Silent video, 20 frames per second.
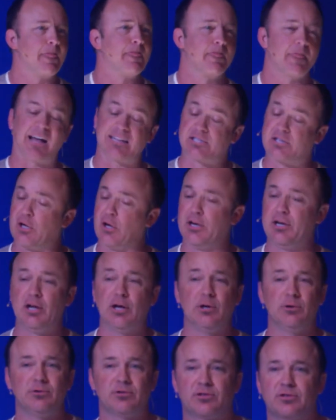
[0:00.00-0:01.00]
That's good
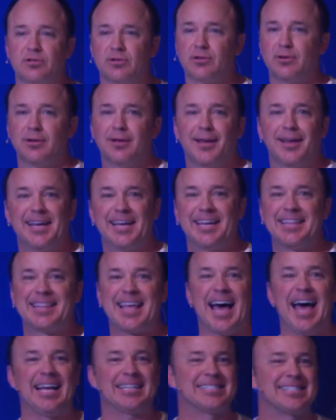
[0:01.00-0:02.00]
news.
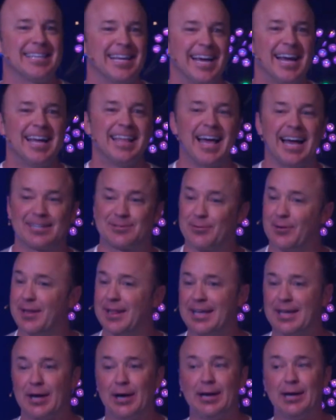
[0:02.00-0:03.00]
That's
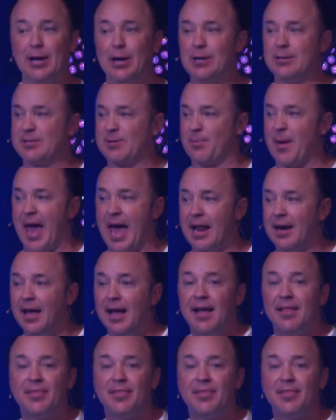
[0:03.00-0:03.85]
really good news, man.